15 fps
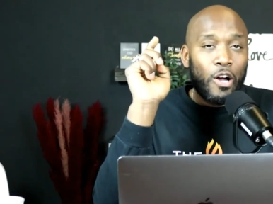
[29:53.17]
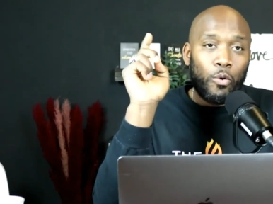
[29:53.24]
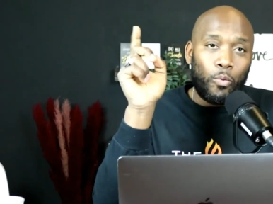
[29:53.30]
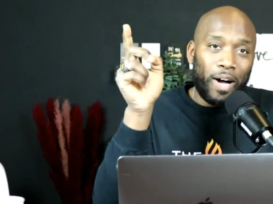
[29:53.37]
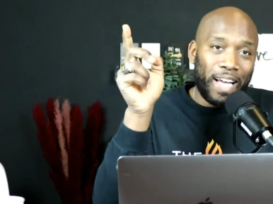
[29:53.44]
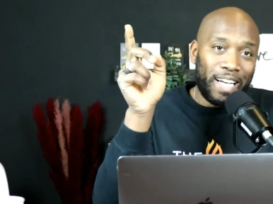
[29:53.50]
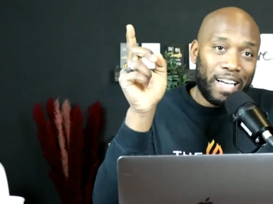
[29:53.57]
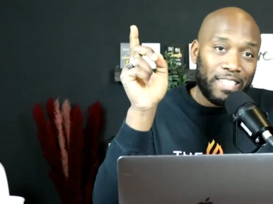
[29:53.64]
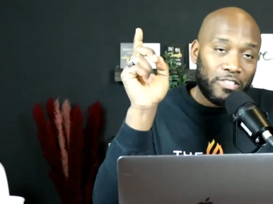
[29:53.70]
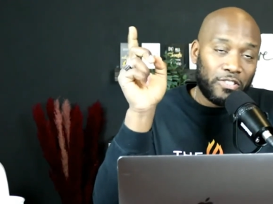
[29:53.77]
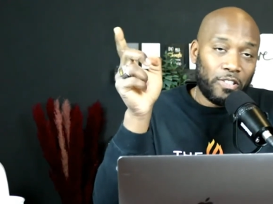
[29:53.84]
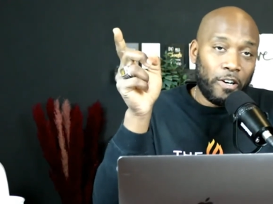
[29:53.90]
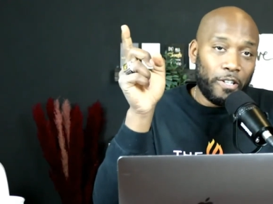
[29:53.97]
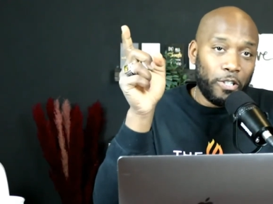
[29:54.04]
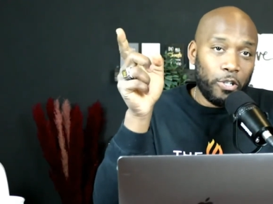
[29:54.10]
Why not
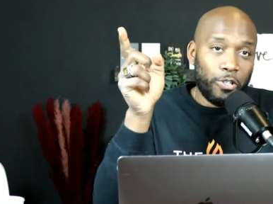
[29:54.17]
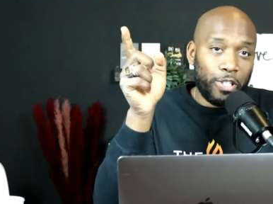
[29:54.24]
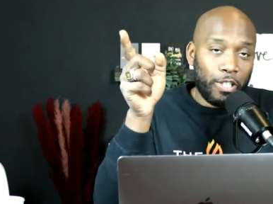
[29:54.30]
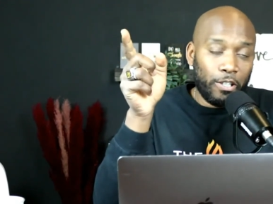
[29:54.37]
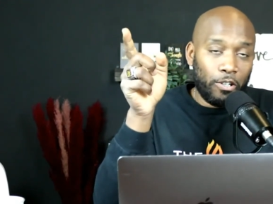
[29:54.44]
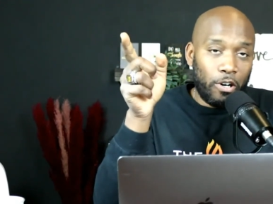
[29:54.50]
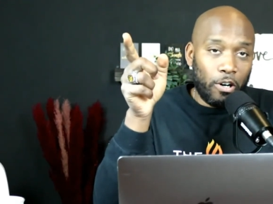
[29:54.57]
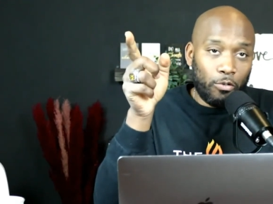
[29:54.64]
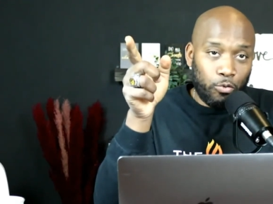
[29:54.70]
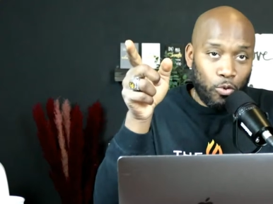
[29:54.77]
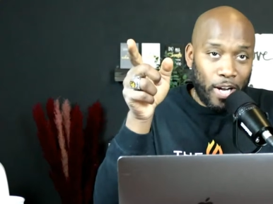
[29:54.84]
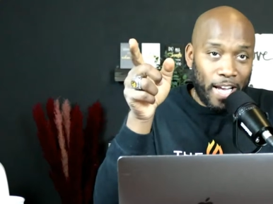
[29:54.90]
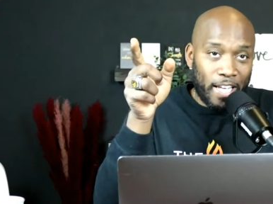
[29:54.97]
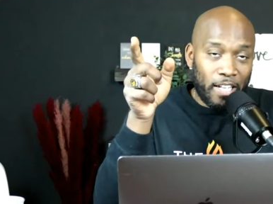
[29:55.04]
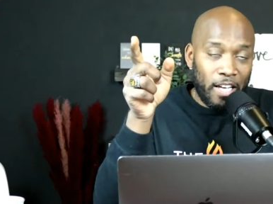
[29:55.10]
start your year off
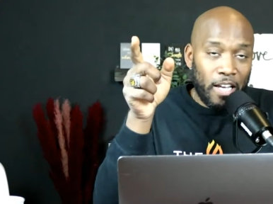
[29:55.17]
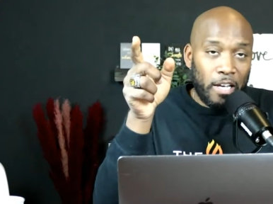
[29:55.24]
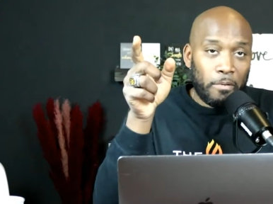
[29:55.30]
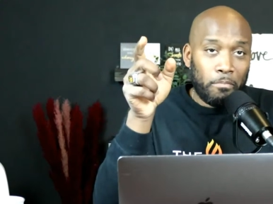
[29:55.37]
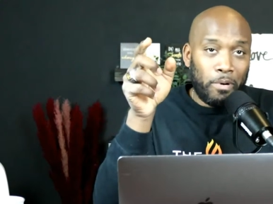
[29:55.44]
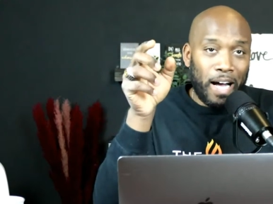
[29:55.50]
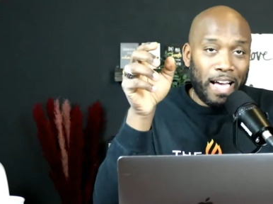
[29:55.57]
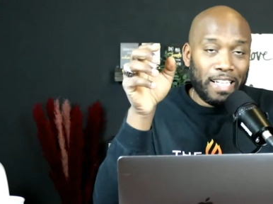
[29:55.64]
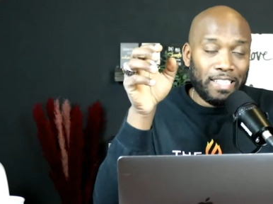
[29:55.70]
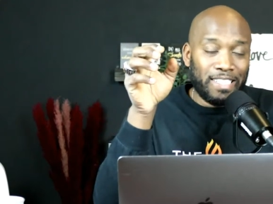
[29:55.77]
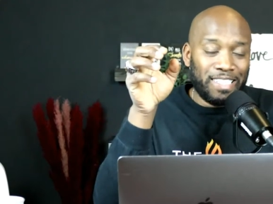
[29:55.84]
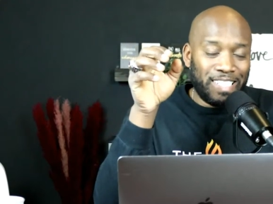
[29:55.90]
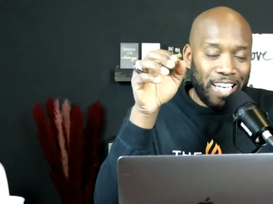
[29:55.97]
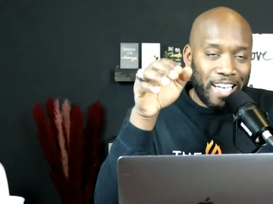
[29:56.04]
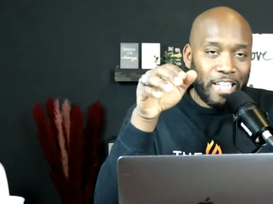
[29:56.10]
right by
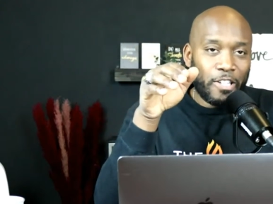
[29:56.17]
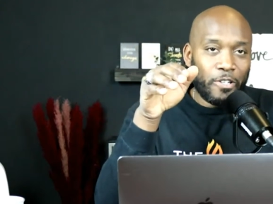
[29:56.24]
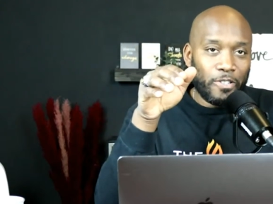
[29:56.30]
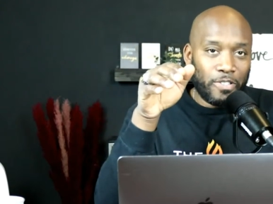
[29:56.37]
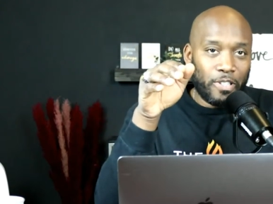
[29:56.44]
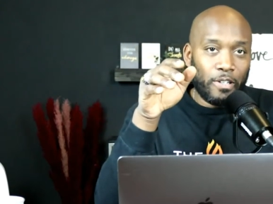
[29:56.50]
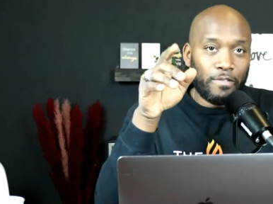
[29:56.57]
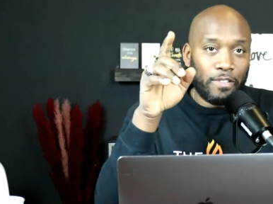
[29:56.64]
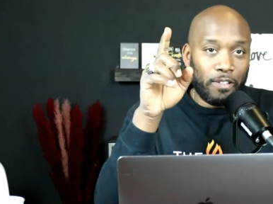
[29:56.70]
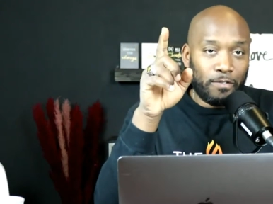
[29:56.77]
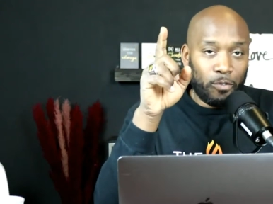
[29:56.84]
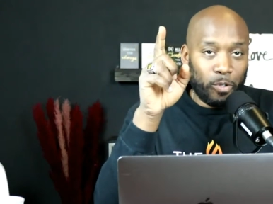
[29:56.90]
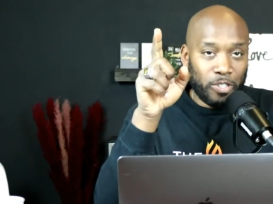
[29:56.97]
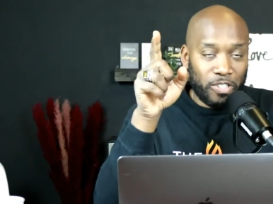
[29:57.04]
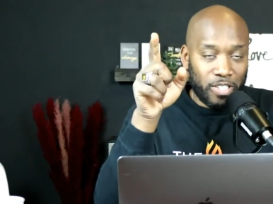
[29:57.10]
setting yourself up
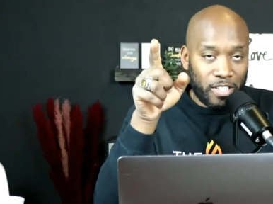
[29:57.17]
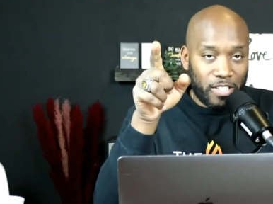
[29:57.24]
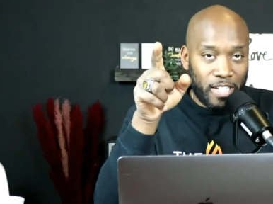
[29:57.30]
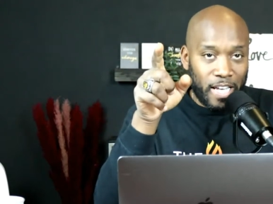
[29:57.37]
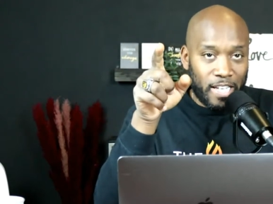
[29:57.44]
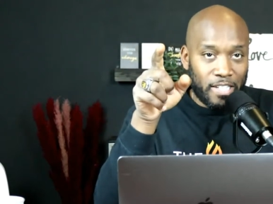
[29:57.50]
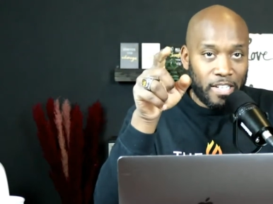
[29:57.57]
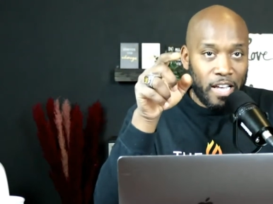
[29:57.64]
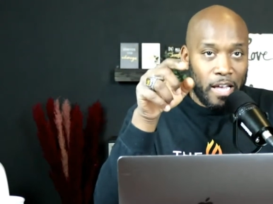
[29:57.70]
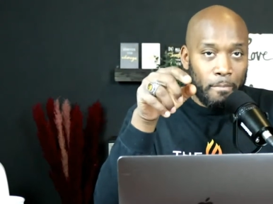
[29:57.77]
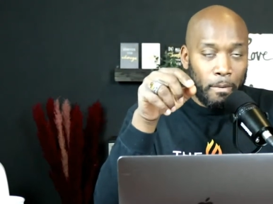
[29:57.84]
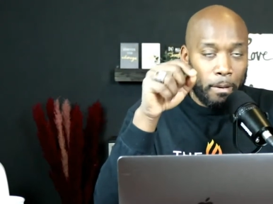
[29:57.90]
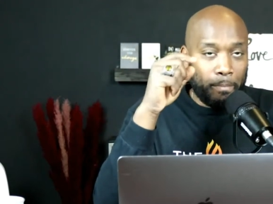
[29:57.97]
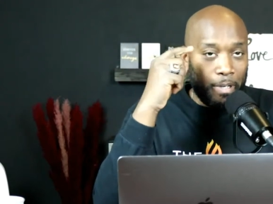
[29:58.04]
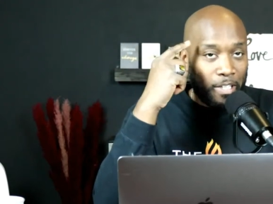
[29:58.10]
for success
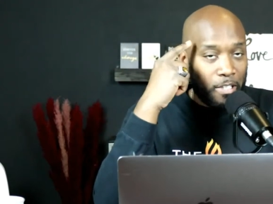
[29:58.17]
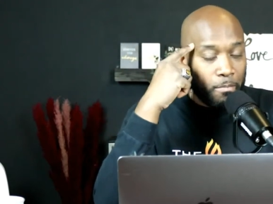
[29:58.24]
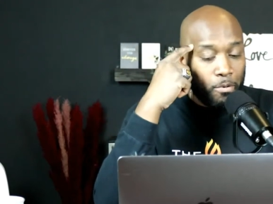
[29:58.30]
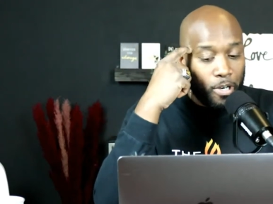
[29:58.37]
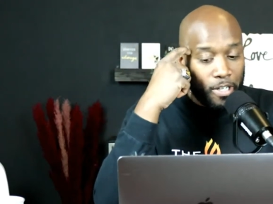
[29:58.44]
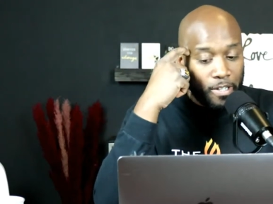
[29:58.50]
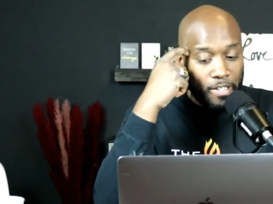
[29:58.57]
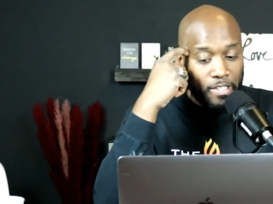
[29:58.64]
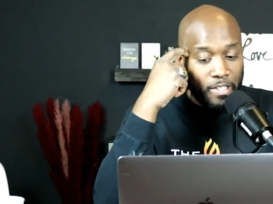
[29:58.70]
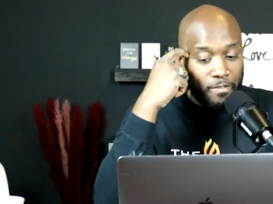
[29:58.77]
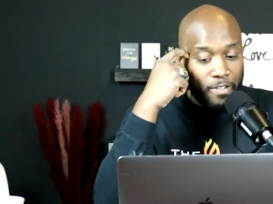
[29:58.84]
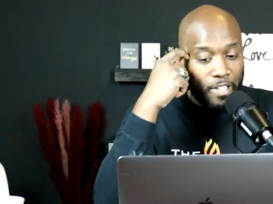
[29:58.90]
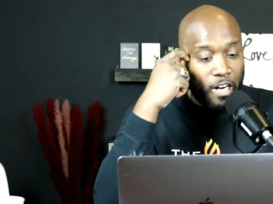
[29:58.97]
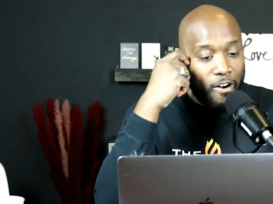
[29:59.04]
by being a part of this event?